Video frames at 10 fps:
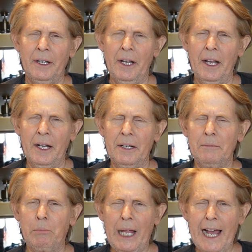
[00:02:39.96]

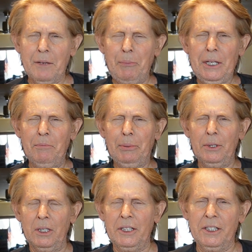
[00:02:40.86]
And black
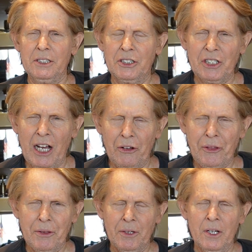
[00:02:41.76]
people in
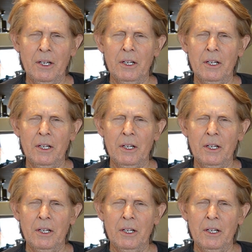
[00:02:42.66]
South